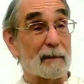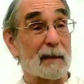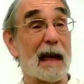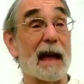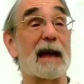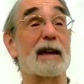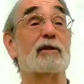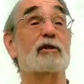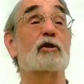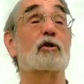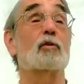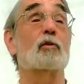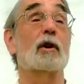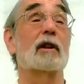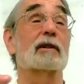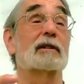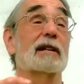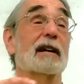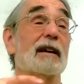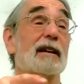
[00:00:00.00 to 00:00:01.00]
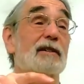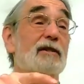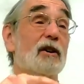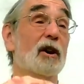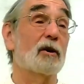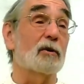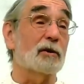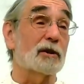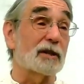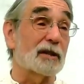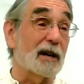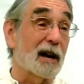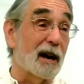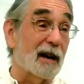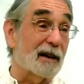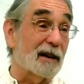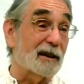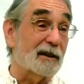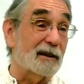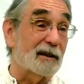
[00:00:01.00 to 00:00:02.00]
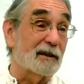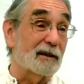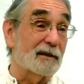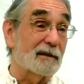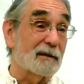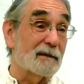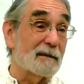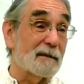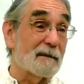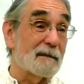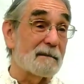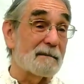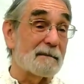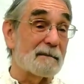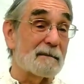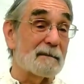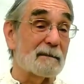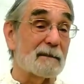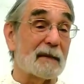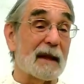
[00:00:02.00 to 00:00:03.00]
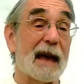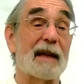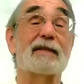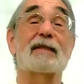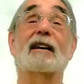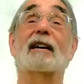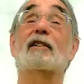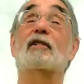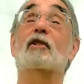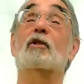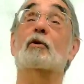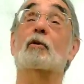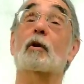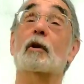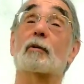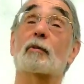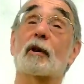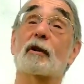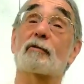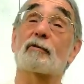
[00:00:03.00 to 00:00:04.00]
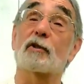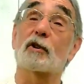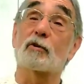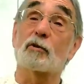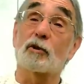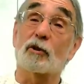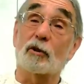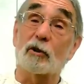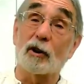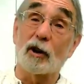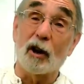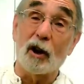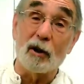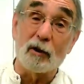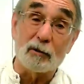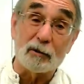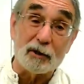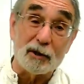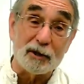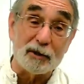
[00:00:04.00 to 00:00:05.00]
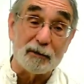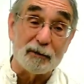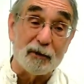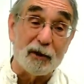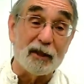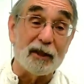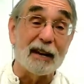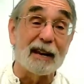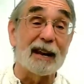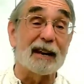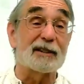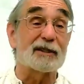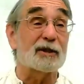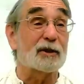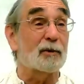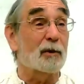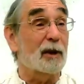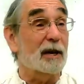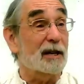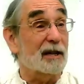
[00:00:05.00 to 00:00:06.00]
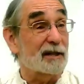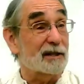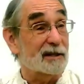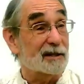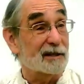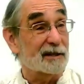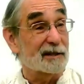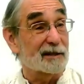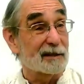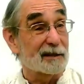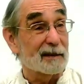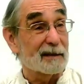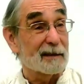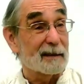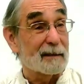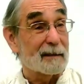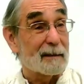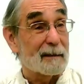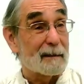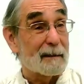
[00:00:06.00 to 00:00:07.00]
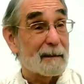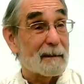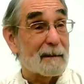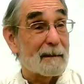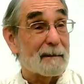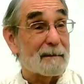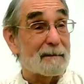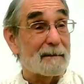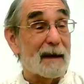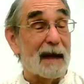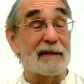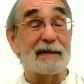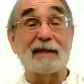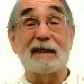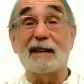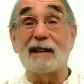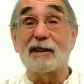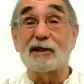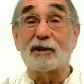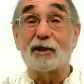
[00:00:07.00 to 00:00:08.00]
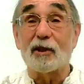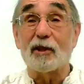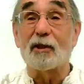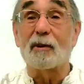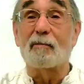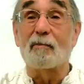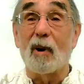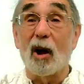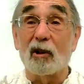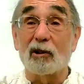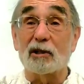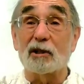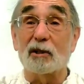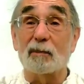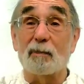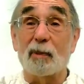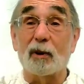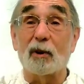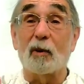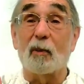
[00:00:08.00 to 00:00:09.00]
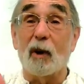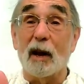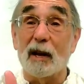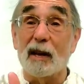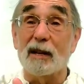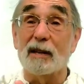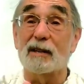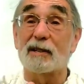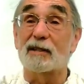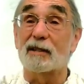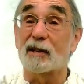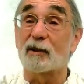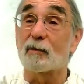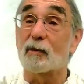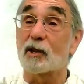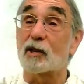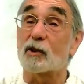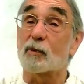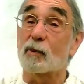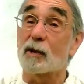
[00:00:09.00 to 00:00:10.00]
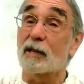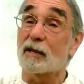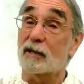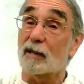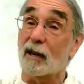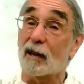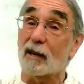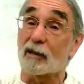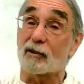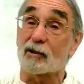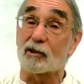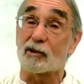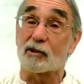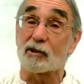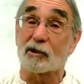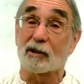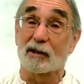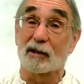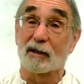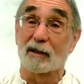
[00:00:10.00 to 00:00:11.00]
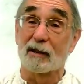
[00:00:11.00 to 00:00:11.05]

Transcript: And you will take notes on it. And then you will review your notes for the next quiz. And these are the multiple ways in which we touch